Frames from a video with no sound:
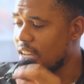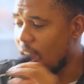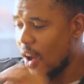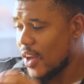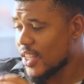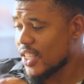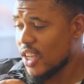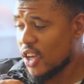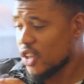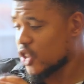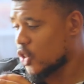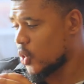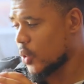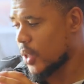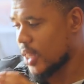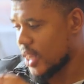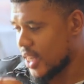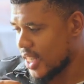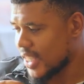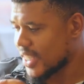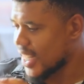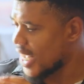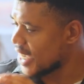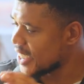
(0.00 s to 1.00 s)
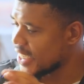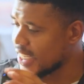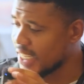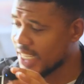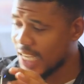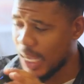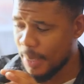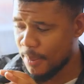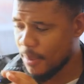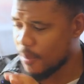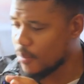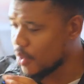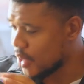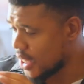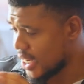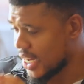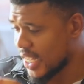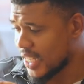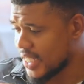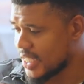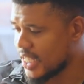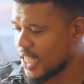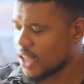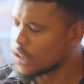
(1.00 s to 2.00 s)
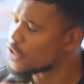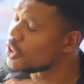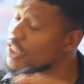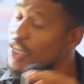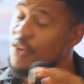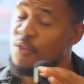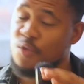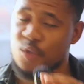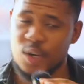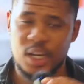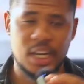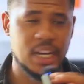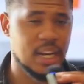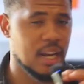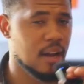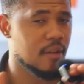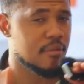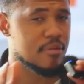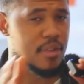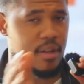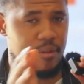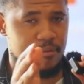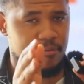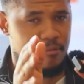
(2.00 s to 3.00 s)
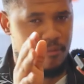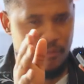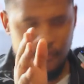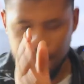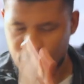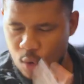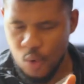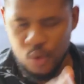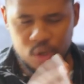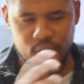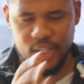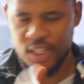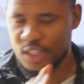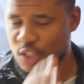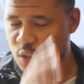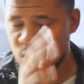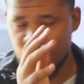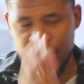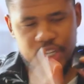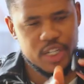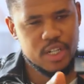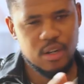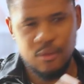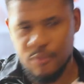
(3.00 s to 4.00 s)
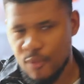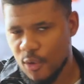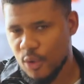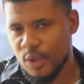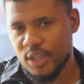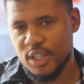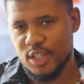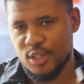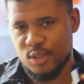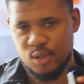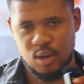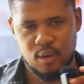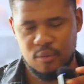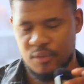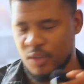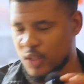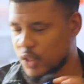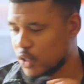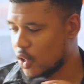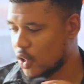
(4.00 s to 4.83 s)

Now, as I was doing this, I actually came up with an idea because I really love the vocalist, the original vocalist of the